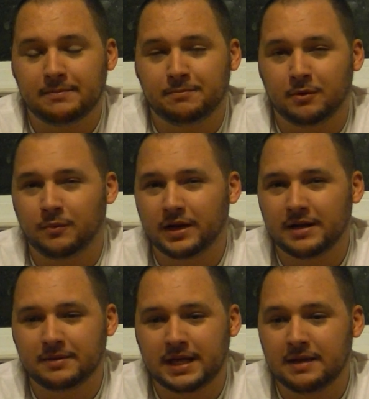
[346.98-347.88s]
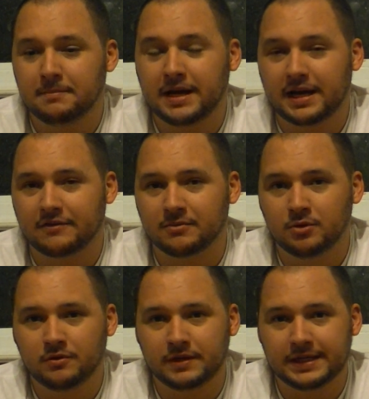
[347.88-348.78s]
but when I came back after
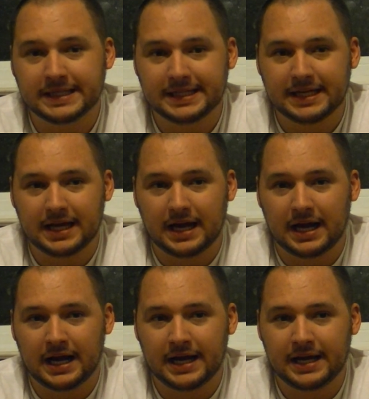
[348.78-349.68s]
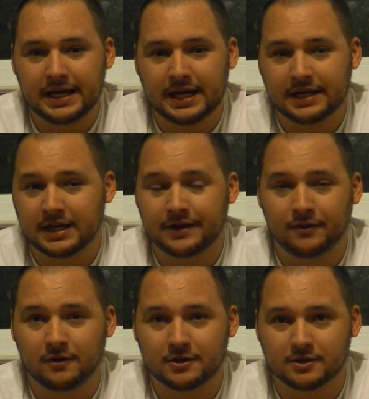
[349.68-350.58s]
moving, I had kind of
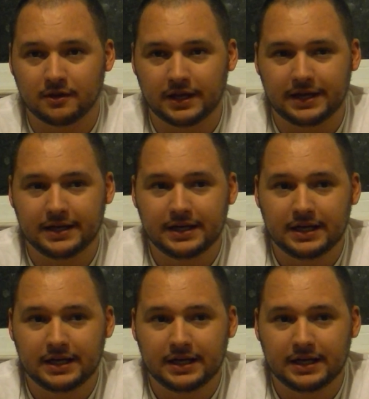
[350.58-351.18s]
lost all that.